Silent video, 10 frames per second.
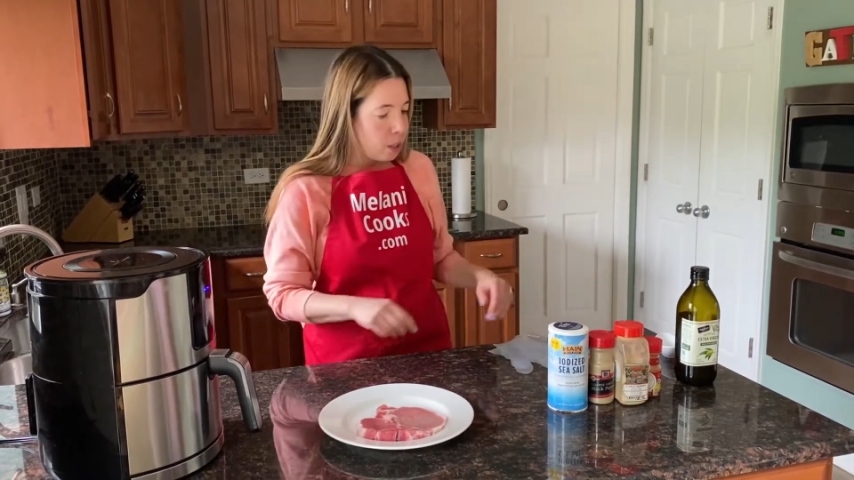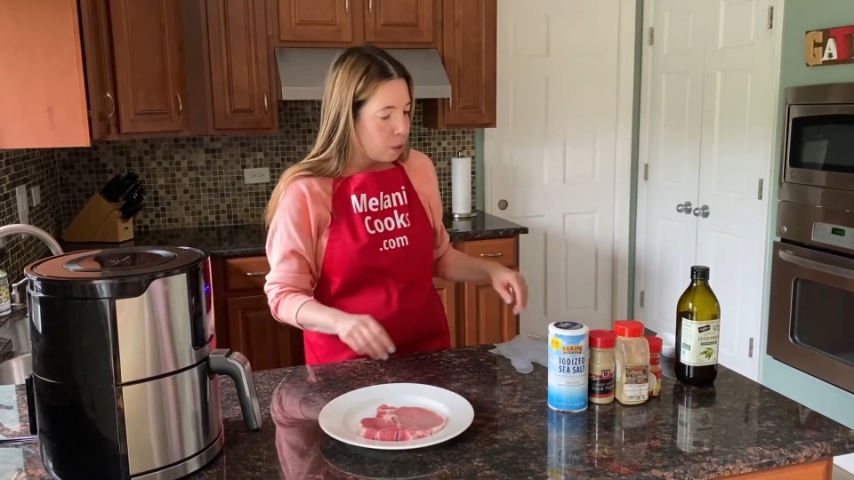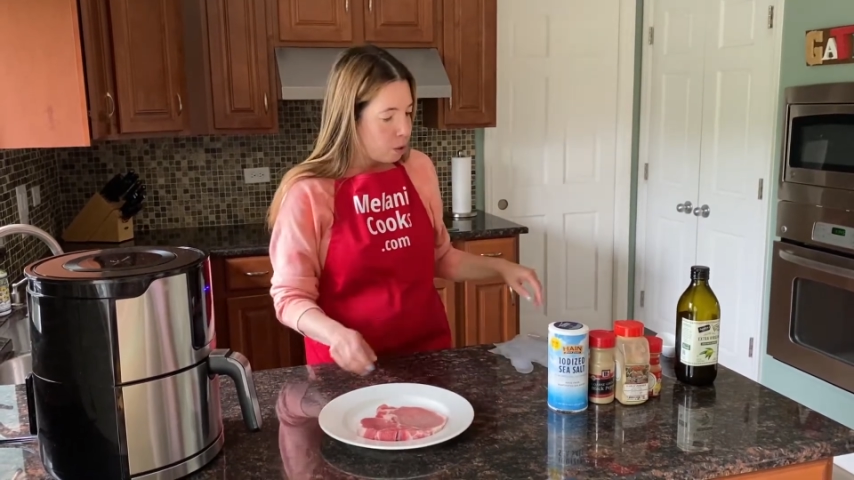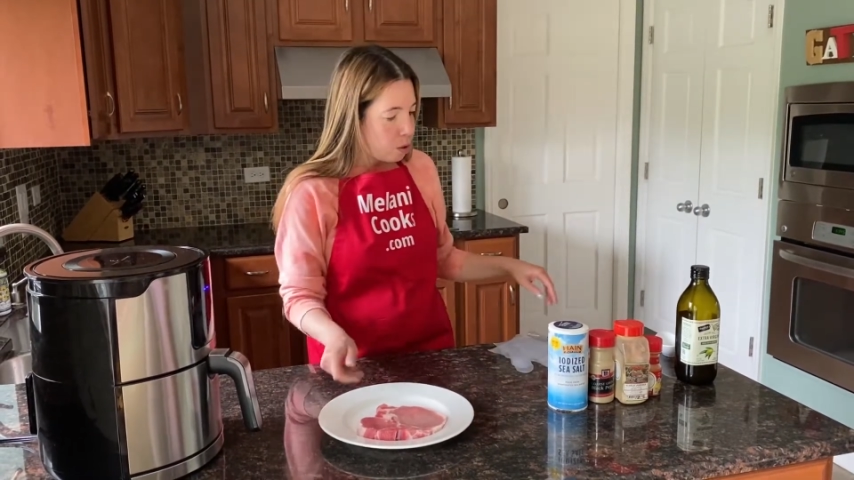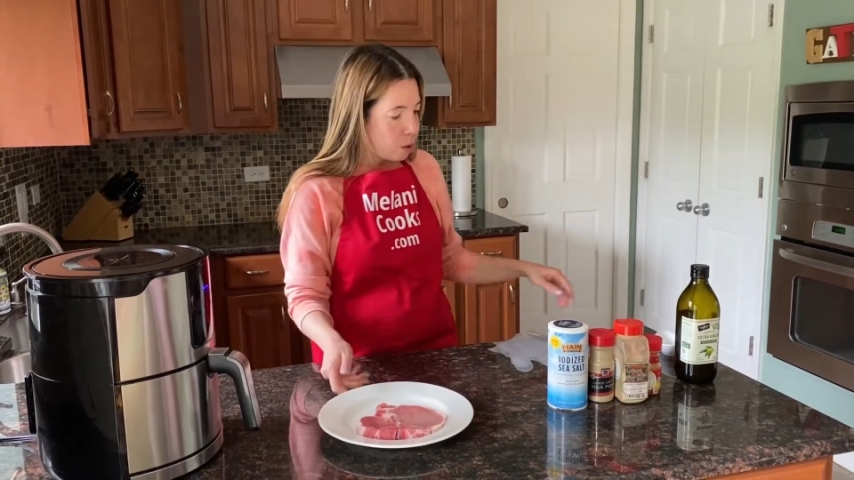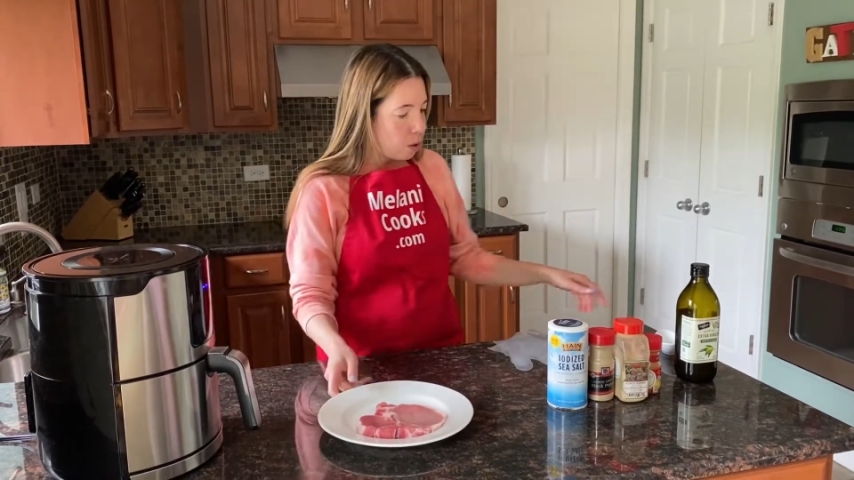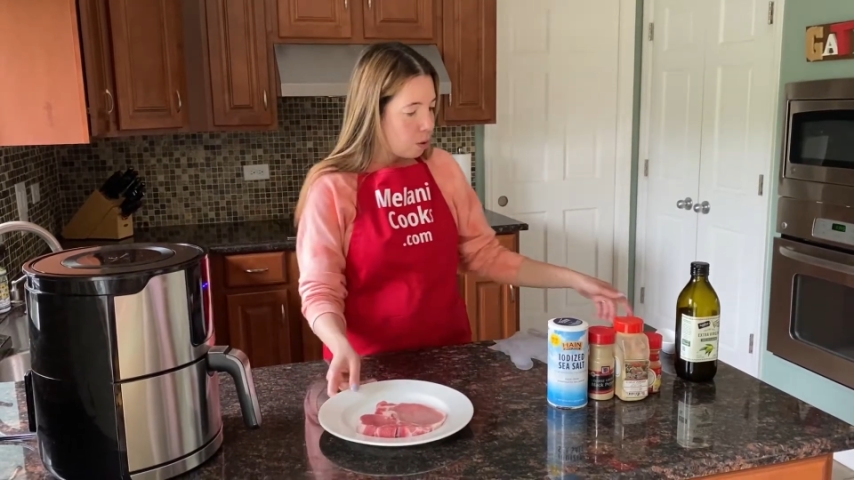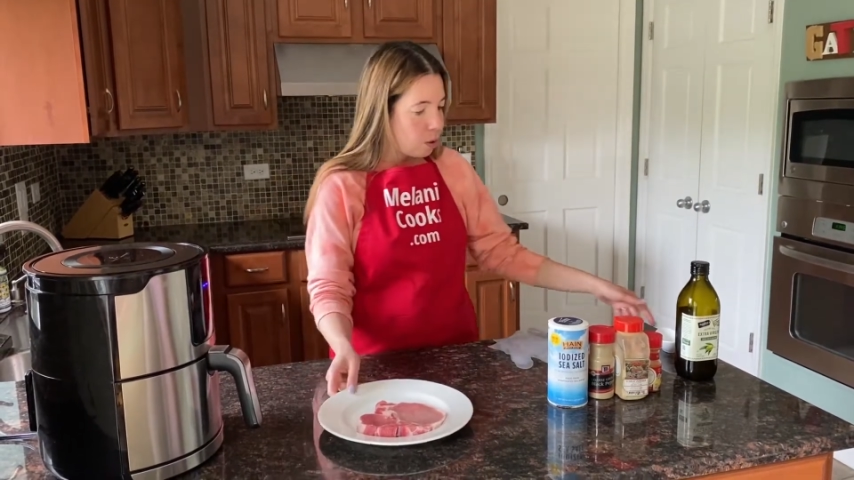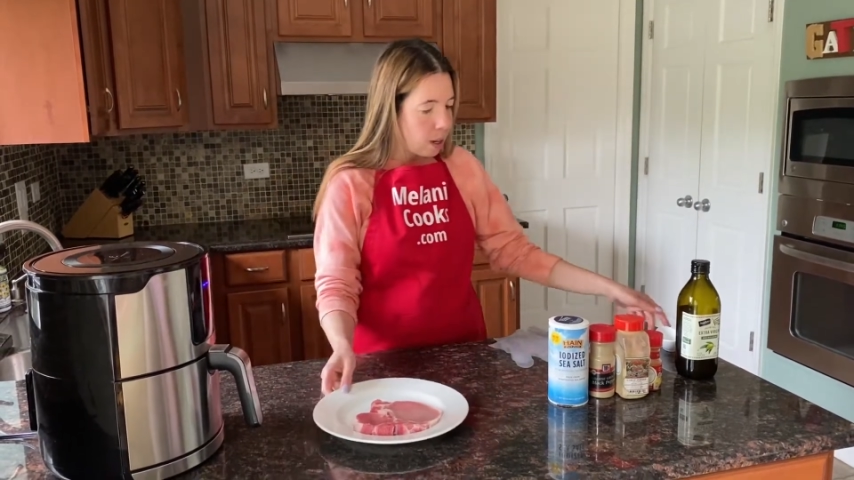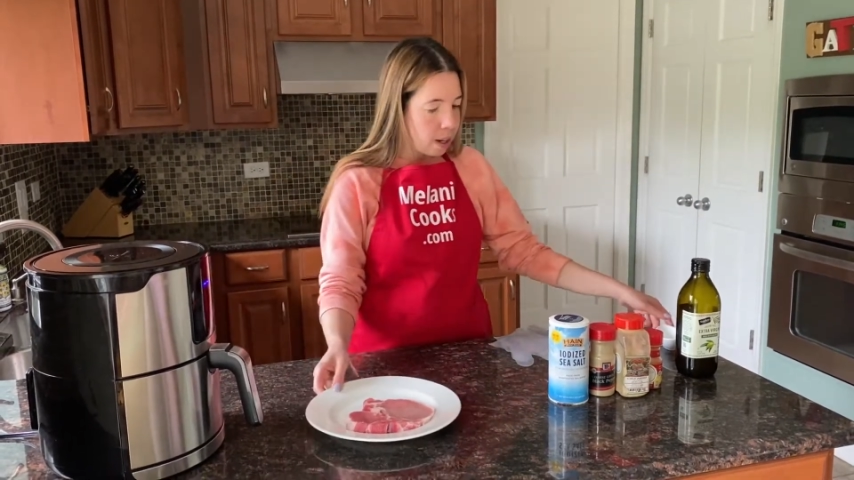
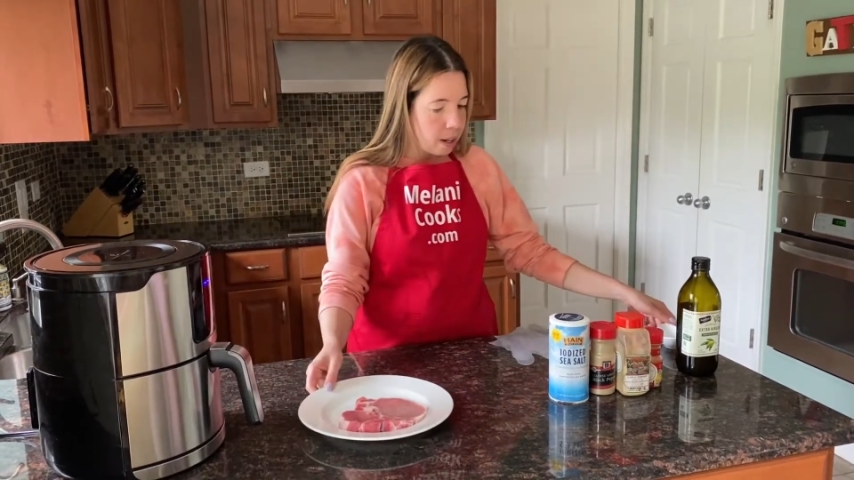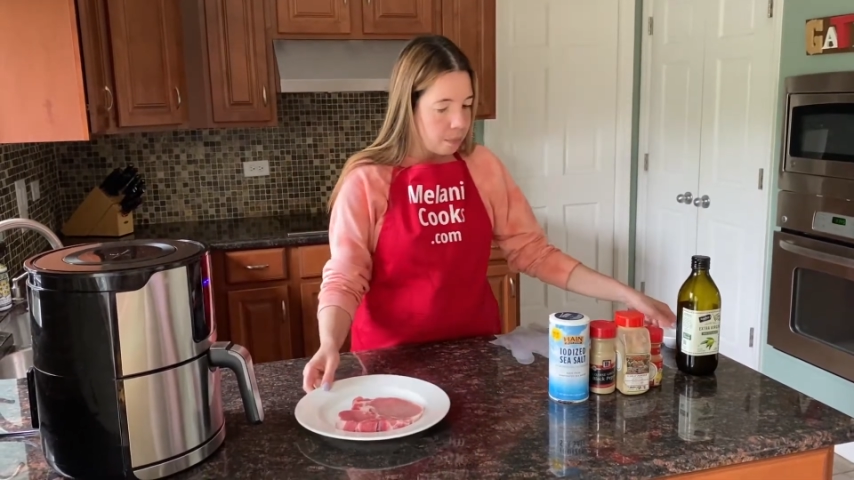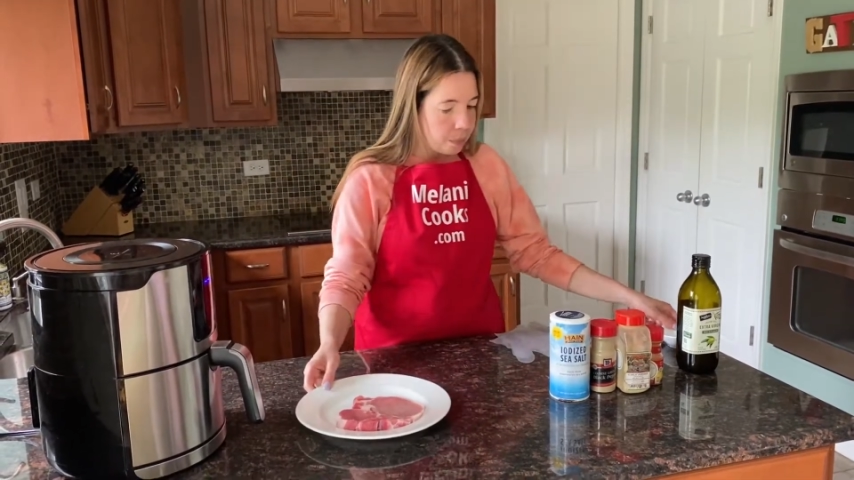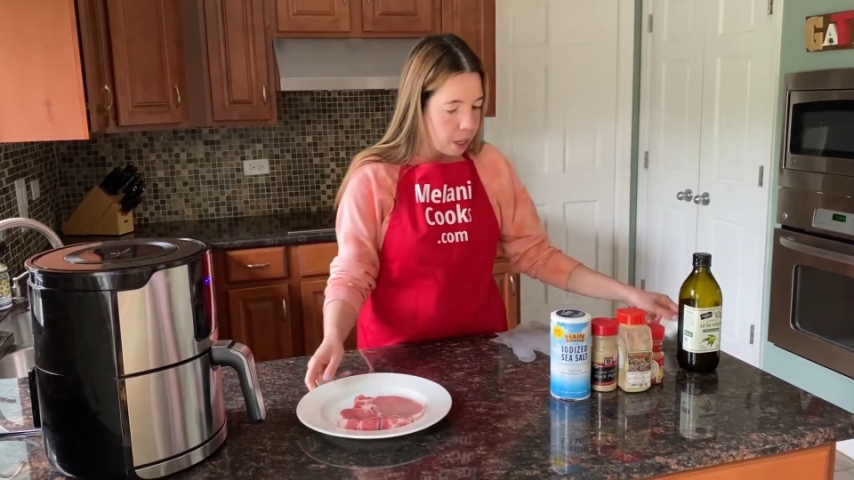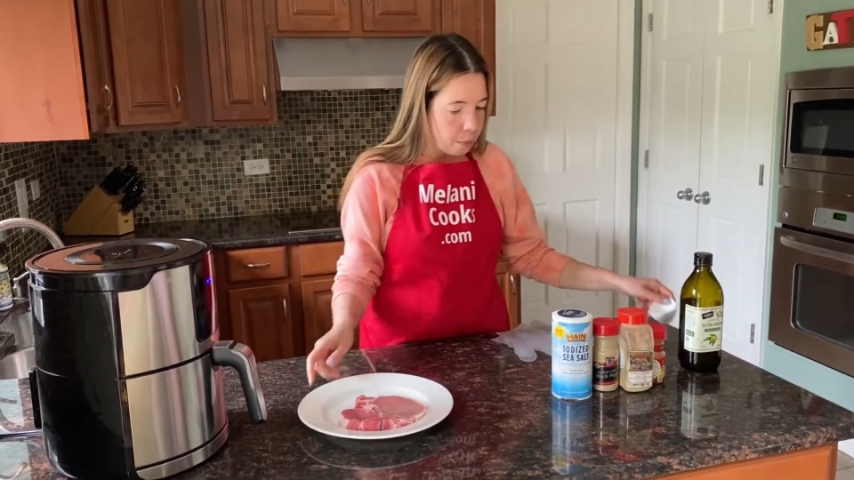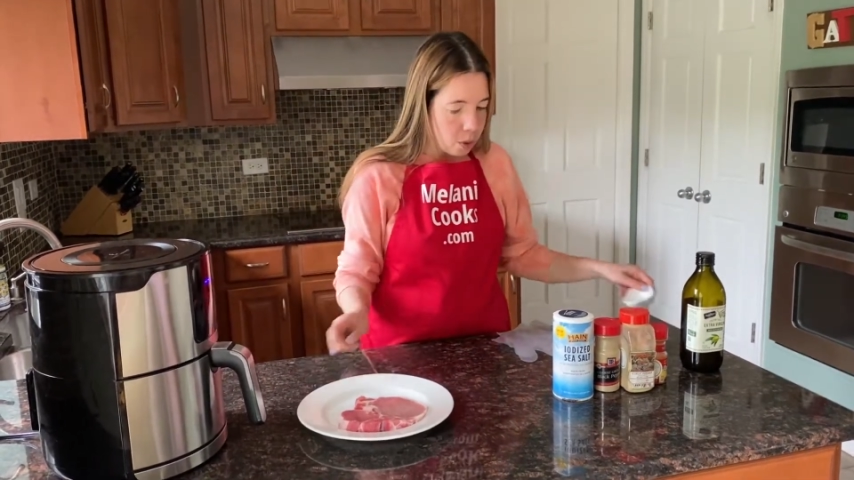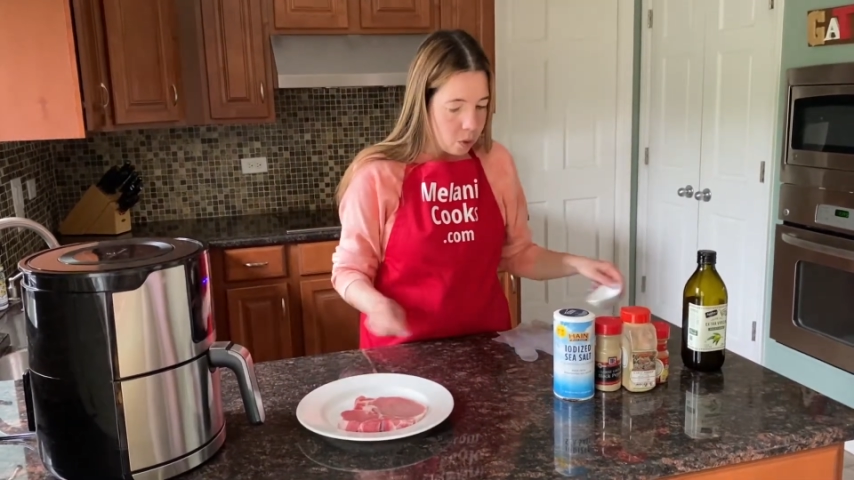So I'm